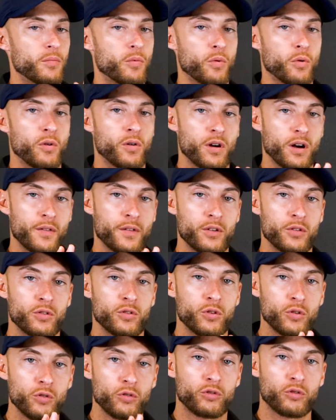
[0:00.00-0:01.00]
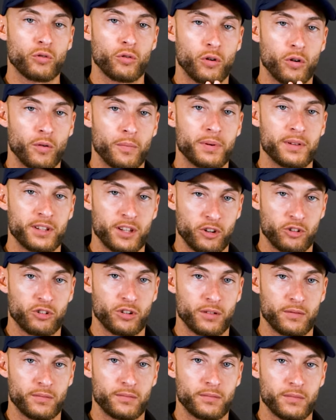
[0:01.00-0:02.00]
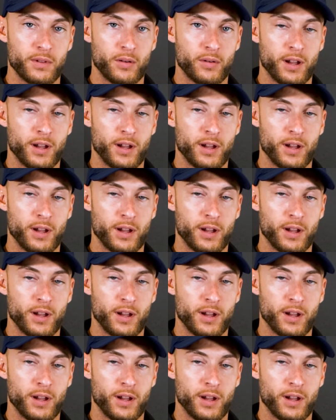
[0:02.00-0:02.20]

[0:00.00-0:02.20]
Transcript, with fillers: more of a neutral position,